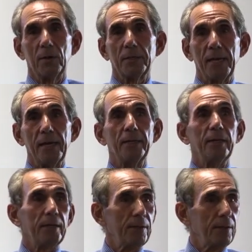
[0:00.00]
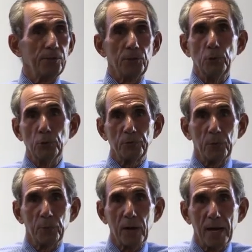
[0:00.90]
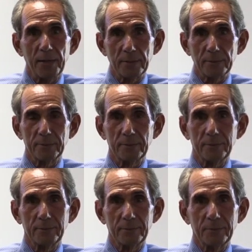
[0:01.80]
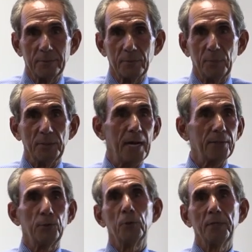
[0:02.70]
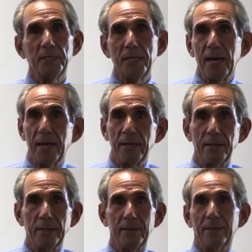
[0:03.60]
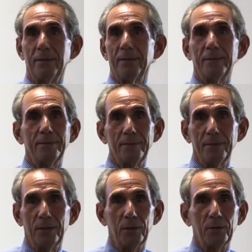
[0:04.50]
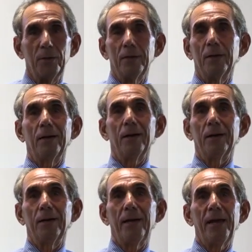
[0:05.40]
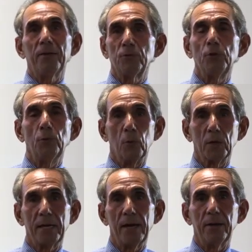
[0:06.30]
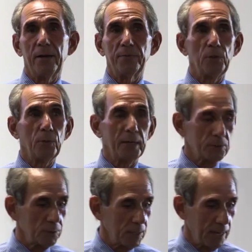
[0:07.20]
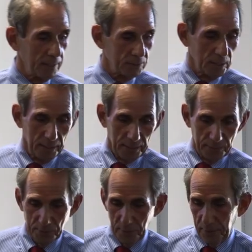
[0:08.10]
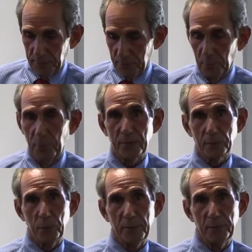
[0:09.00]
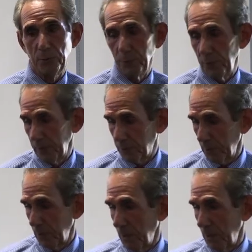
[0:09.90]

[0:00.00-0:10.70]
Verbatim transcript: Again, it's a useful product, but not during the day, you know, after you work out, after you exercise is the best way to do this.